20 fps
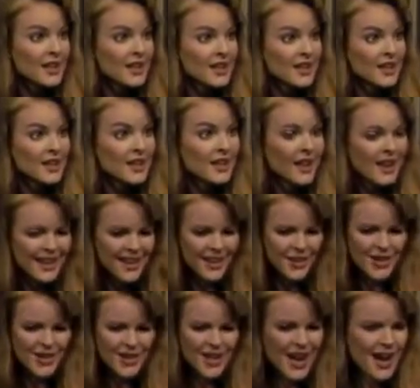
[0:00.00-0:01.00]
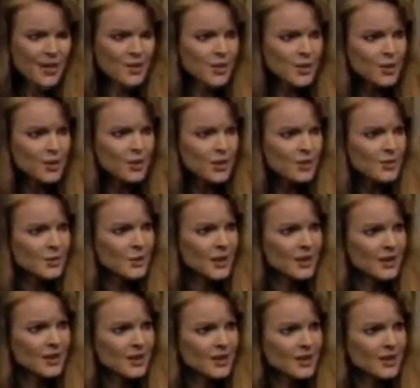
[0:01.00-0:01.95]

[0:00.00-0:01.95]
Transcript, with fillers: And I don't know how you can